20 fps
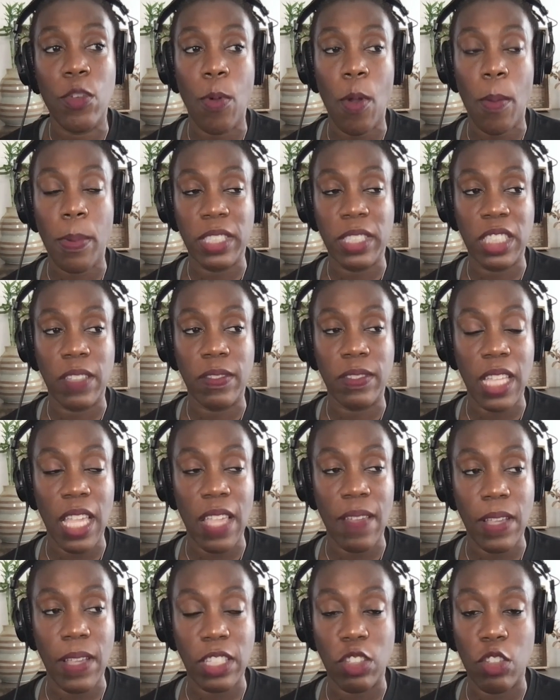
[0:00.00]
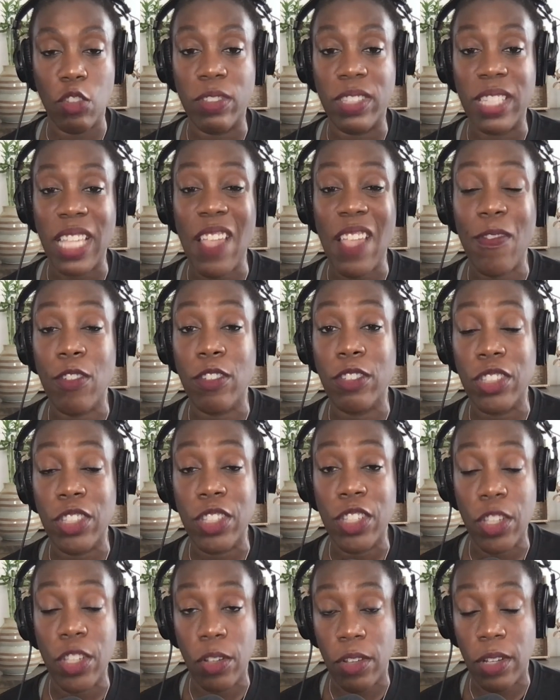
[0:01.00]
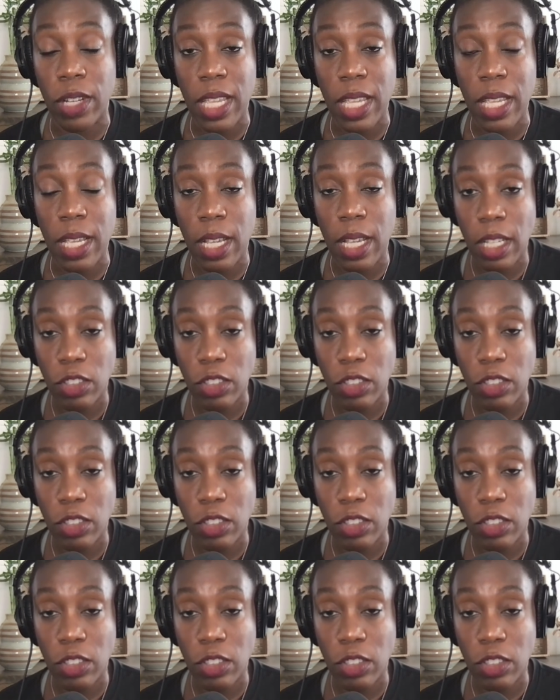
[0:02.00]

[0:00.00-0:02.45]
purposes of saving. You save for security.